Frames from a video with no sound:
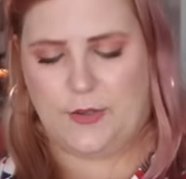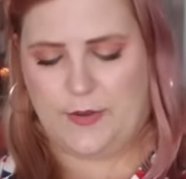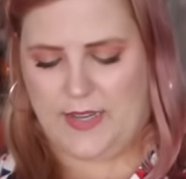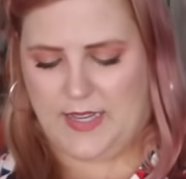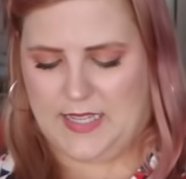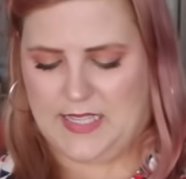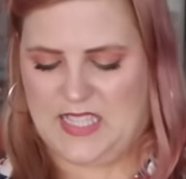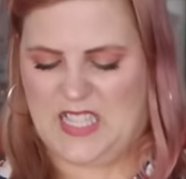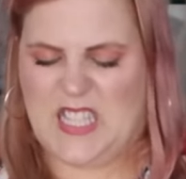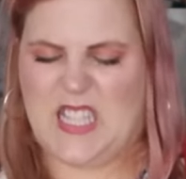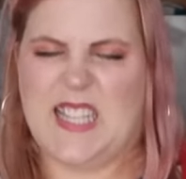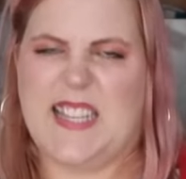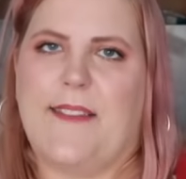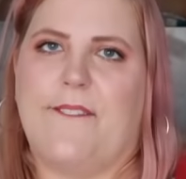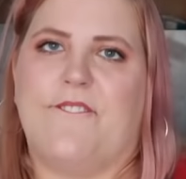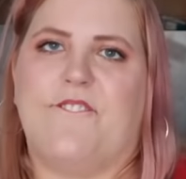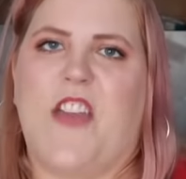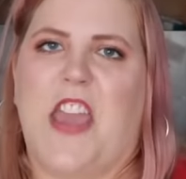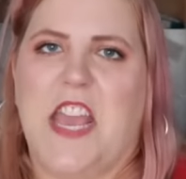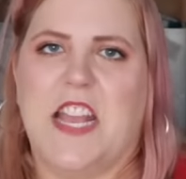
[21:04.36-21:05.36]
to it because this is a
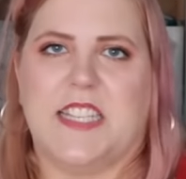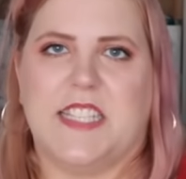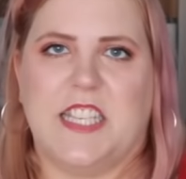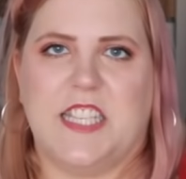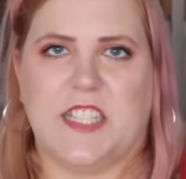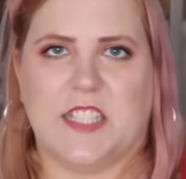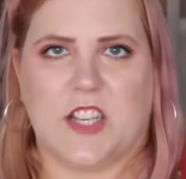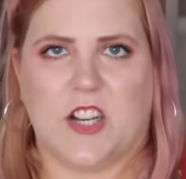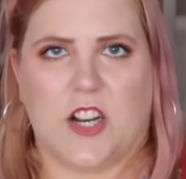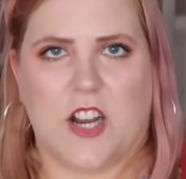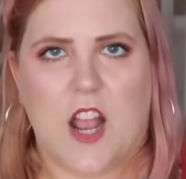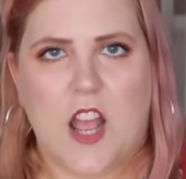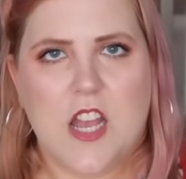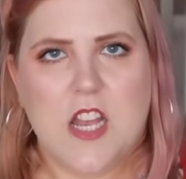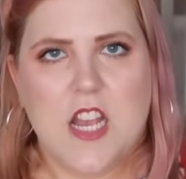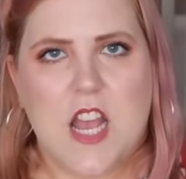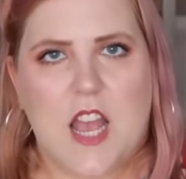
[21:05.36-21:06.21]
fancy skirt,